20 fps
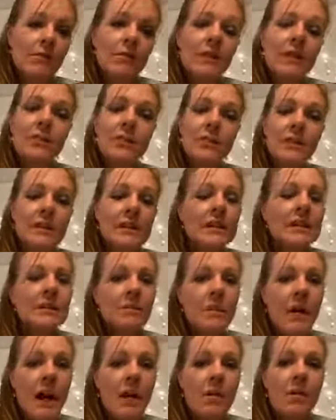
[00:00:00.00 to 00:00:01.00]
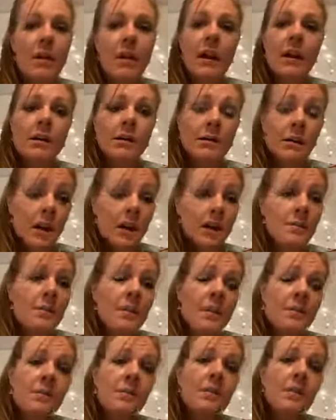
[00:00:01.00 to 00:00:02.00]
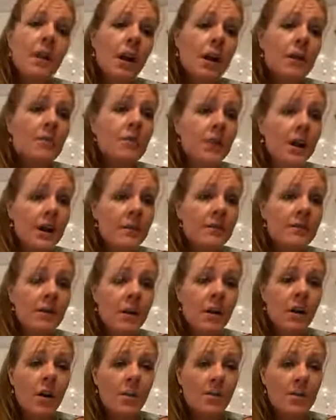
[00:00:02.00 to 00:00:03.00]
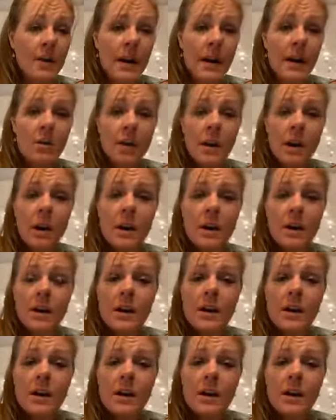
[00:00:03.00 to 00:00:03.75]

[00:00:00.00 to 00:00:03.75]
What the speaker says: It really is power. And a lot of people are afraid of their own power.